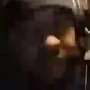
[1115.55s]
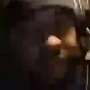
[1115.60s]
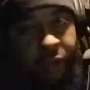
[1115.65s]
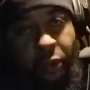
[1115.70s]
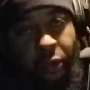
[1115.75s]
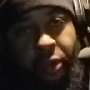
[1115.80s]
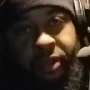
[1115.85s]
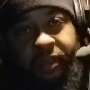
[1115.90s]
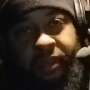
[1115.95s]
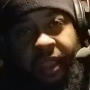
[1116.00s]

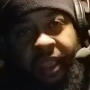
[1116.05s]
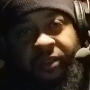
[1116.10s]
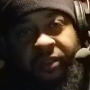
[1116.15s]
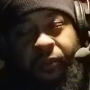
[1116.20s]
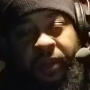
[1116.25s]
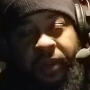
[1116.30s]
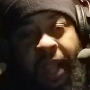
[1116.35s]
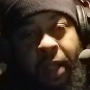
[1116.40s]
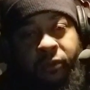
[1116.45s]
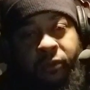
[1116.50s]
doing things
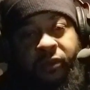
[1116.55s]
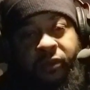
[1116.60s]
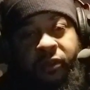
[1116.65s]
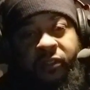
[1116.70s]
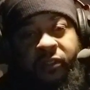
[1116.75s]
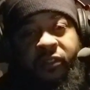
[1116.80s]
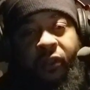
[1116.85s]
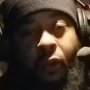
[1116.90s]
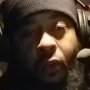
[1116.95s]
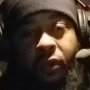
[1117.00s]
without the
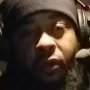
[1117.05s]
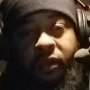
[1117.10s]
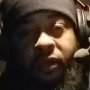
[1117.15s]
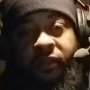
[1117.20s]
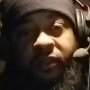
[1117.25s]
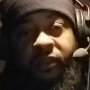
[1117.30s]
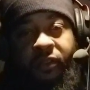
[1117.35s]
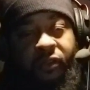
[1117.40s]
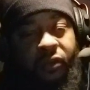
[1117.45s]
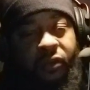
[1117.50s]

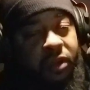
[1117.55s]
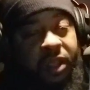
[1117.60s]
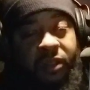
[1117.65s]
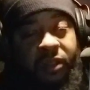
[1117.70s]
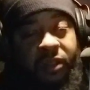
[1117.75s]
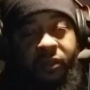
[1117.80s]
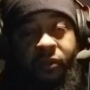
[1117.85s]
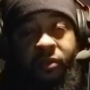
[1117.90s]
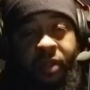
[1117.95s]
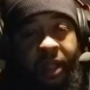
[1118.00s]
source, you can
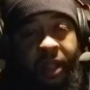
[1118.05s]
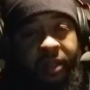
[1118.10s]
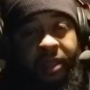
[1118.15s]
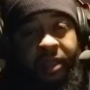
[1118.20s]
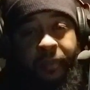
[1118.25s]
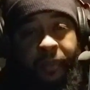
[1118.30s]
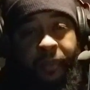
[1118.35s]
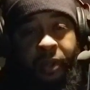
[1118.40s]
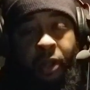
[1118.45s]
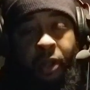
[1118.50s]
do
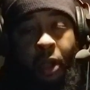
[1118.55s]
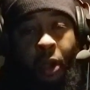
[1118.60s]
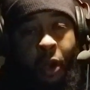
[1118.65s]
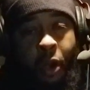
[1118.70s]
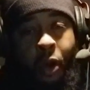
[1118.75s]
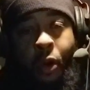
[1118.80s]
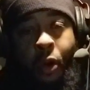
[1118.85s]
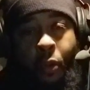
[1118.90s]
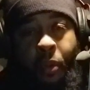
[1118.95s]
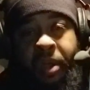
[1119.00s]
nothing but
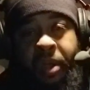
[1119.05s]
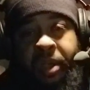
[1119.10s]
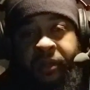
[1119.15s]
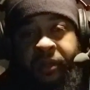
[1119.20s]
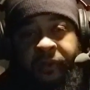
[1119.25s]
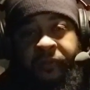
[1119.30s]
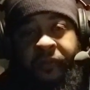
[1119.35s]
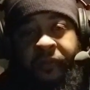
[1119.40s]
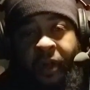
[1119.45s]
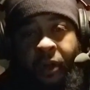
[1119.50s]

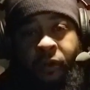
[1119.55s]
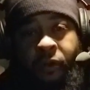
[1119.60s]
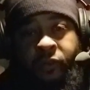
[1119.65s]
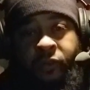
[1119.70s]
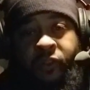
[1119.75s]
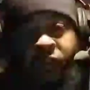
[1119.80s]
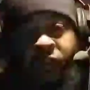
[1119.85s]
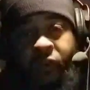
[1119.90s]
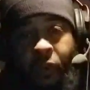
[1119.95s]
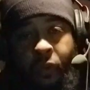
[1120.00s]
always fall
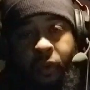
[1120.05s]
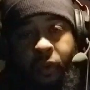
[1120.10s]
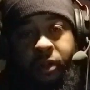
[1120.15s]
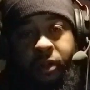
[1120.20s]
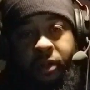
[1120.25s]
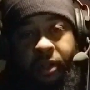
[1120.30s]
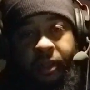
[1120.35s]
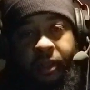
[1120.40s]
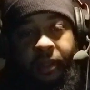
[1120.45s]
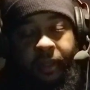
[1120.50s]

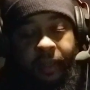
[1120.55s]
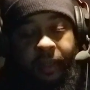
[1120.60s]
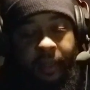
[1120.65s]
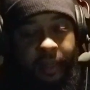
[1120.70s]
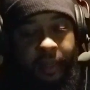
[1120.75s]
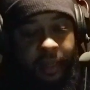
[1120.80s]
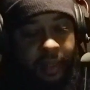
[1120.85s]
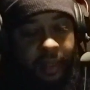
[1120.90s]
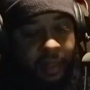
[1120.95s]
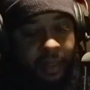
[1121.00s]
short.
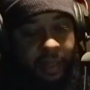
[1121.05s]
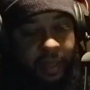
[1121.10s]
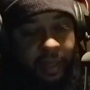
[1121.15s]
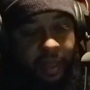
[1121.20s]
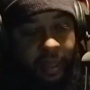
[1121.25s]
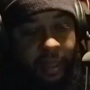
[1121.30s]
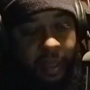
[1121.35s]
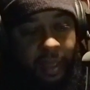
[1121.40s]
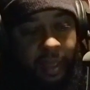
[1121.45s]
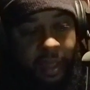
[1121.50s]

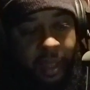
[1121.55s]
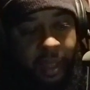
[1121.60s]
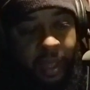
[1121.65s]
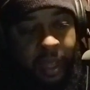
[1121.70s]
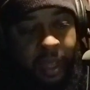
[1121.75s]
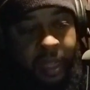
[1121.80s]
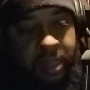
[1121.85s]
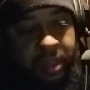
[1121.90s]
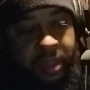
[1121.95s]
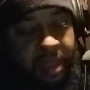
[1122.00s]

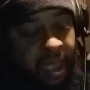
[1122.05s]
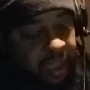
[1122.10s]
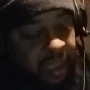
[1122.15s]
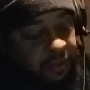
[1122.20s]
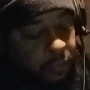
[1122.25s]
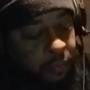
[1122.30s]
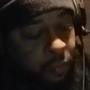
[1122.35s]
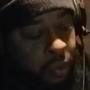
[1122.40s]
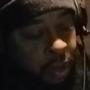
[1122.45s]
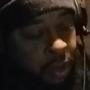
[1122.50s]
And
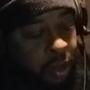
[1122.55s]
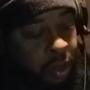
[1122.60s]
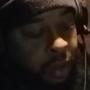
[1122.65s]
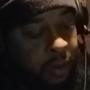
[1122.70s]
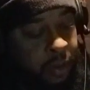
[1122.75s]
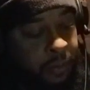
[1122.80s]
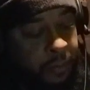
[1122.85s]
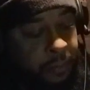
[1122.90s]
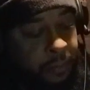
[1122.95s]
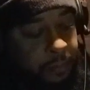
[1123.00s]
that's
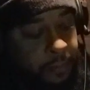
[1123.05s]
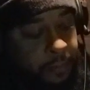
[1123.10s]
where